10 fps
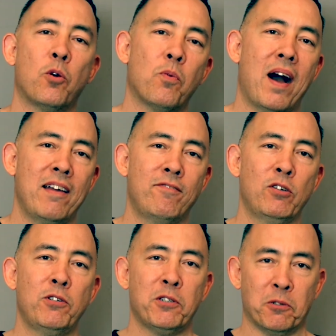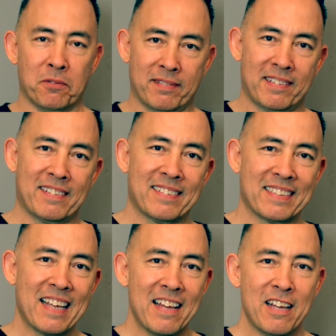why voodoo?
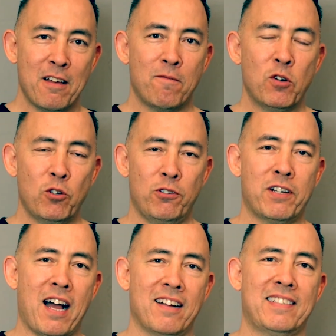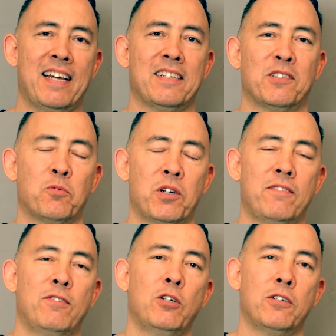Voodoo cocktails. Where did
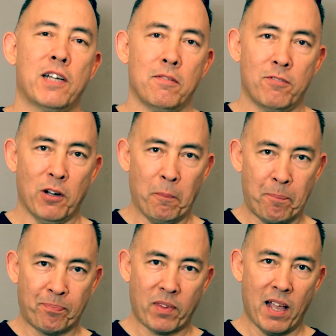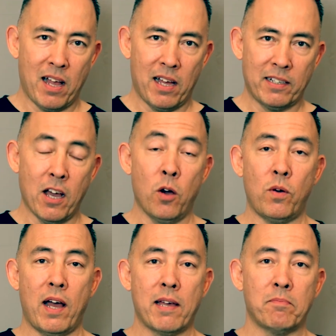voodoo come from? Uh, no,
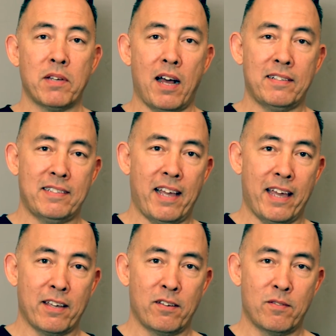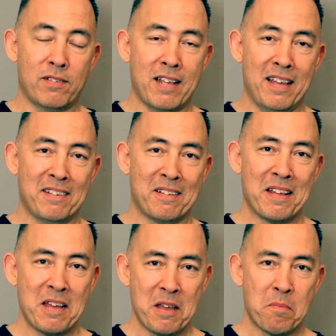I'm not a
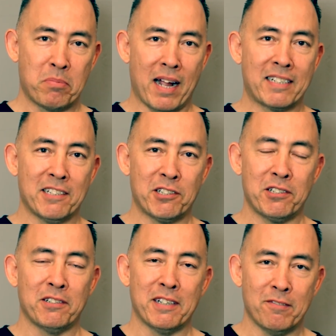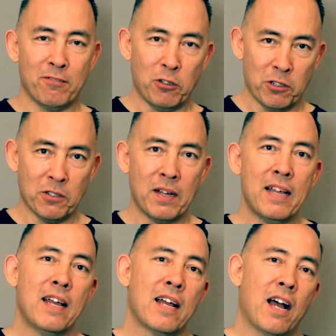practitioner in voodoo.
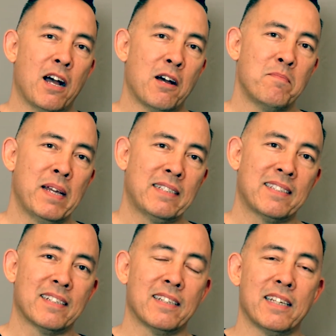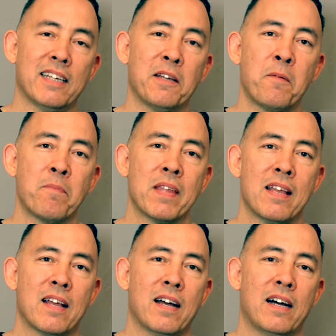Uh, basically,
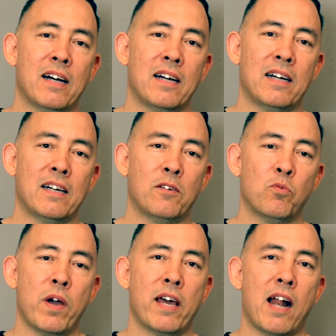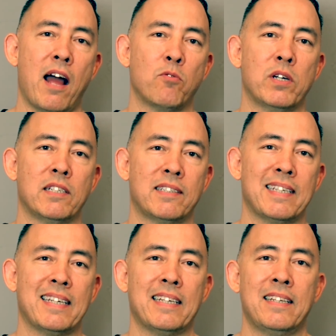uh, when I was
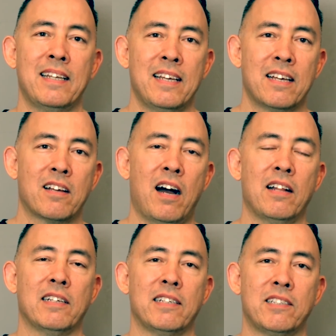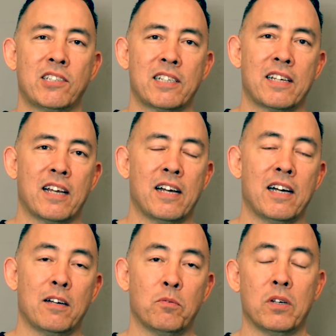in college,
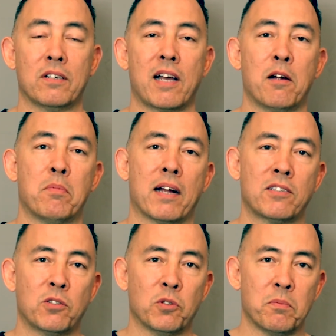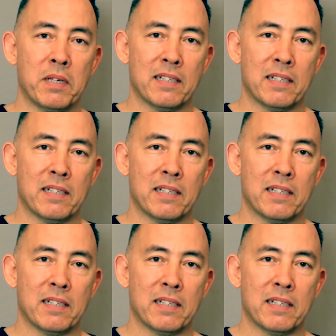uh, well, chiropractic school to be